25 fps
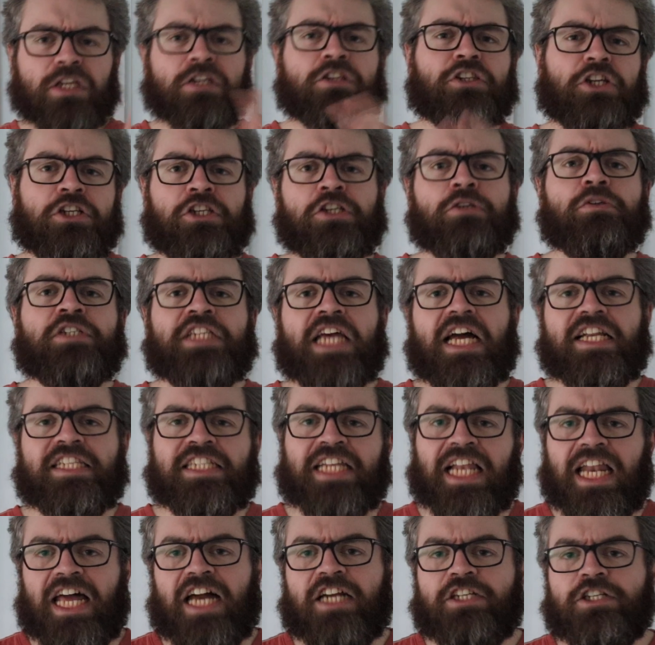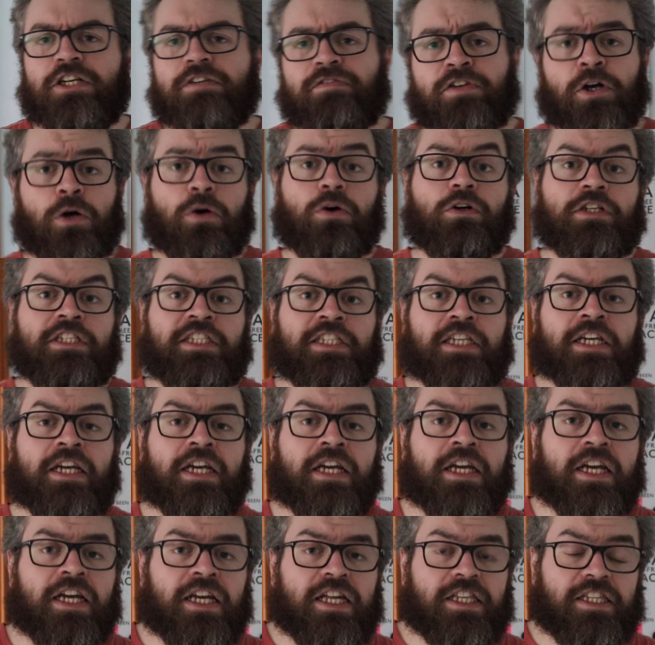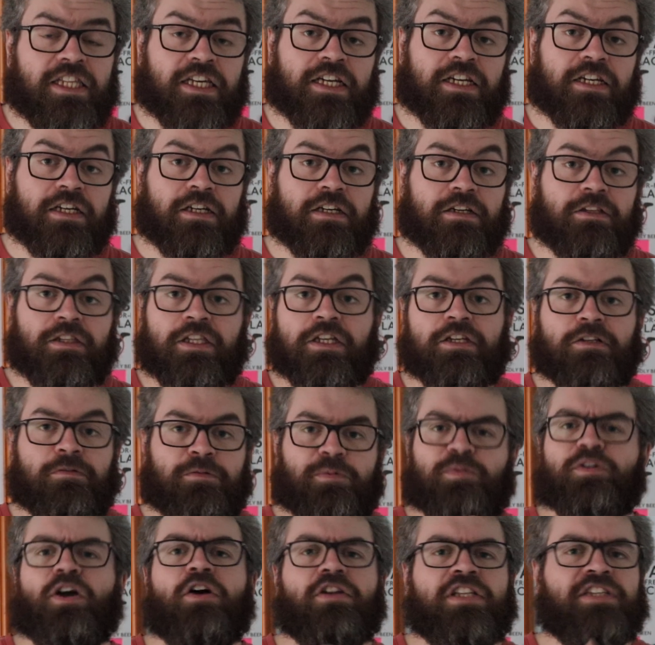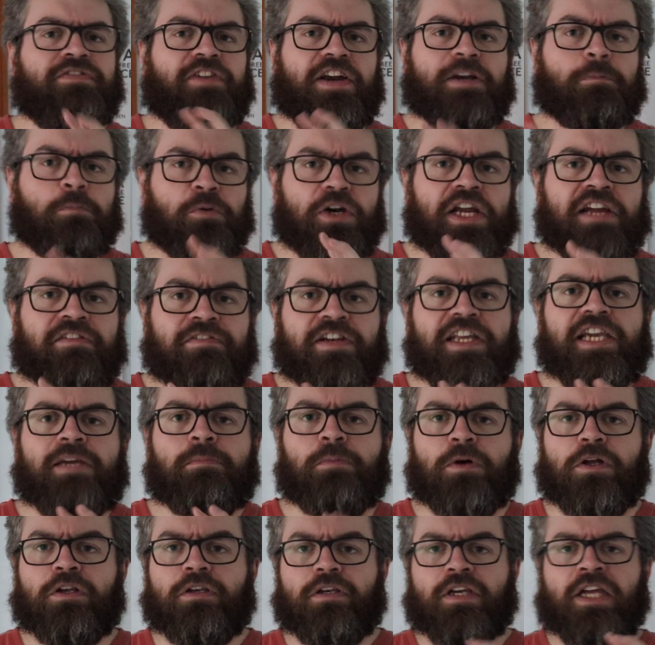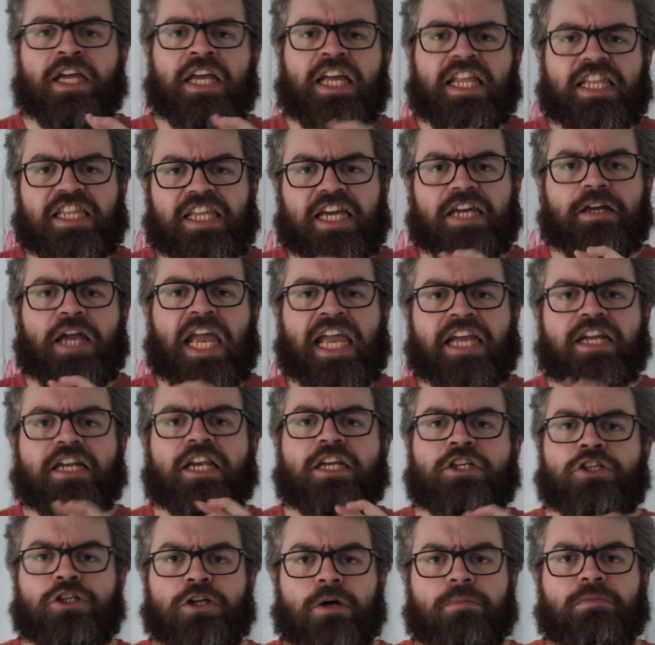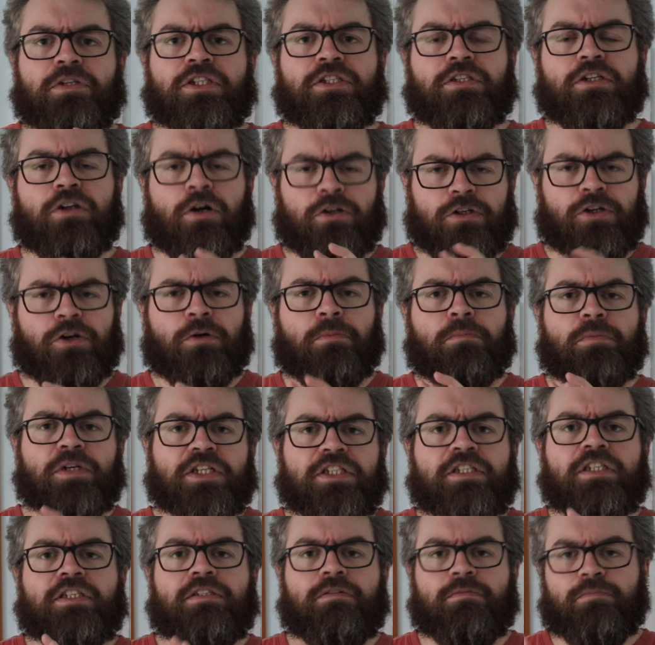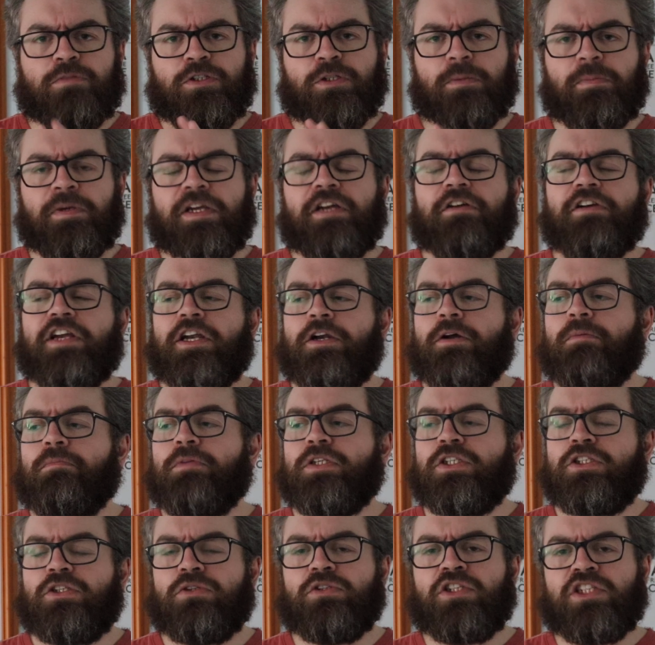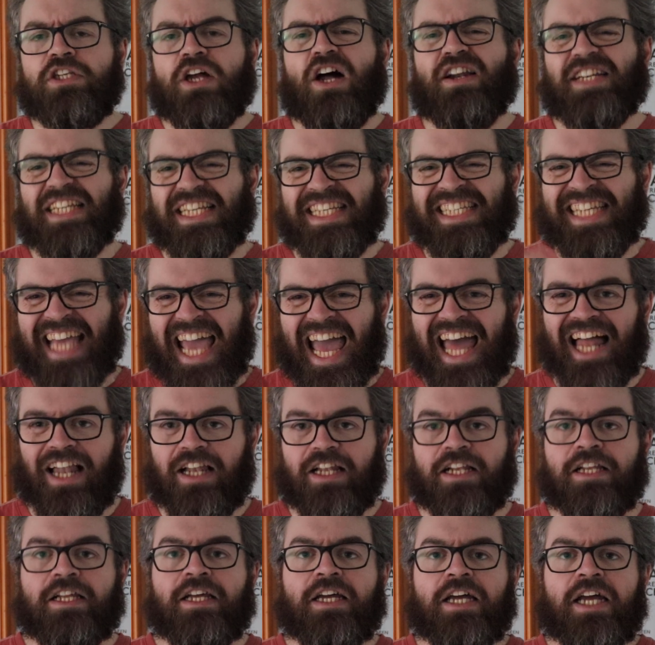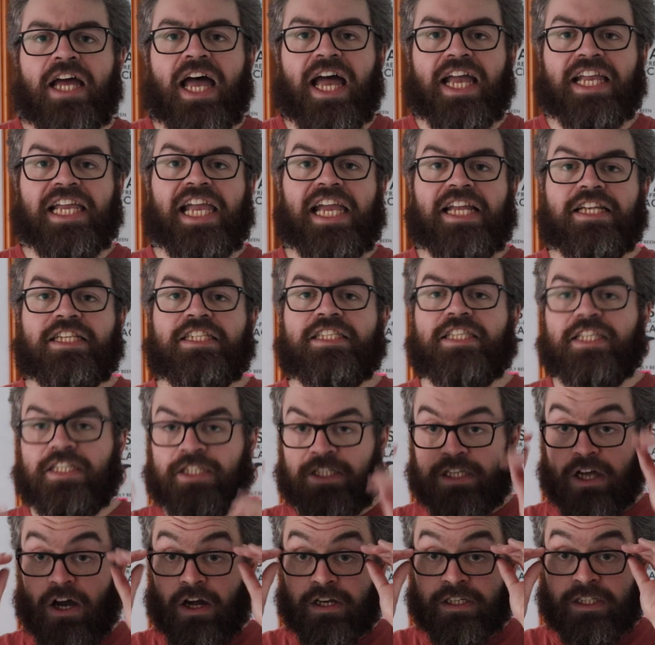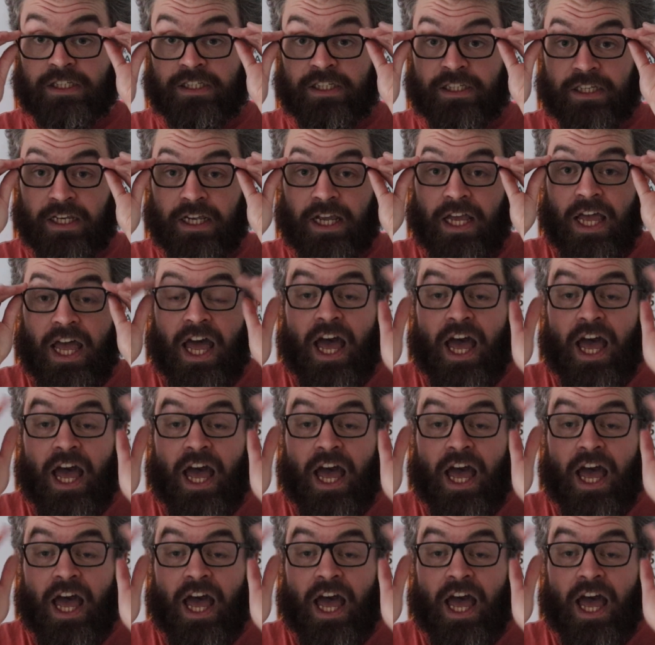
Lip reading: the two sides clash, and of course the Scots fight bravely, but the English superior numbers, do start to tell against the Scots.